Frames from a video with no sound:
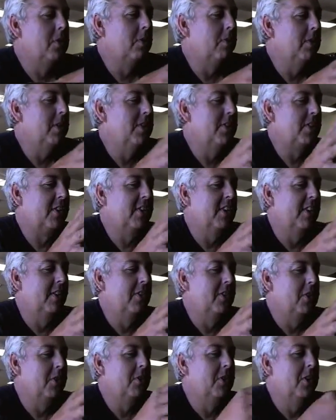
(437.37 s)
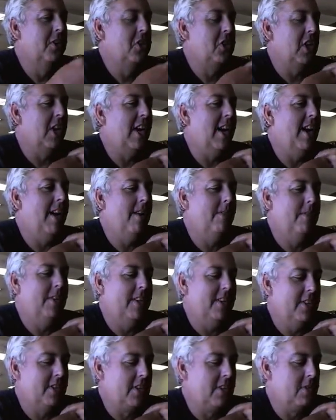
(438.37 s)
which ones are going to do the job.
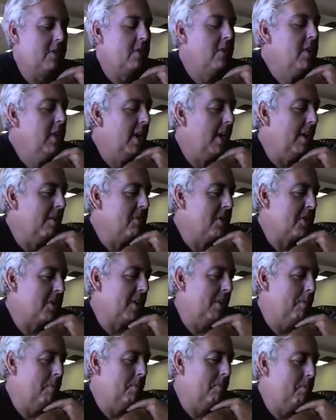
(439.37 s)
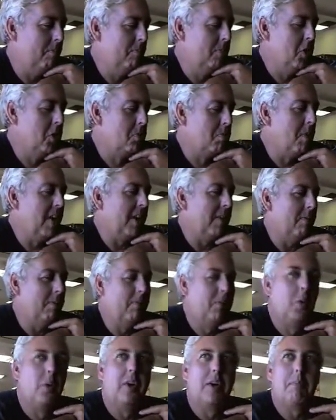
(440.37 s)
And he says, yeah, I'm just going to just make it
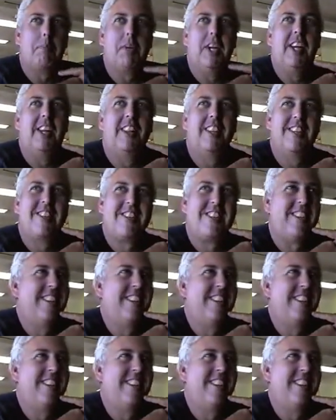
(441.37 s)
quick and painless.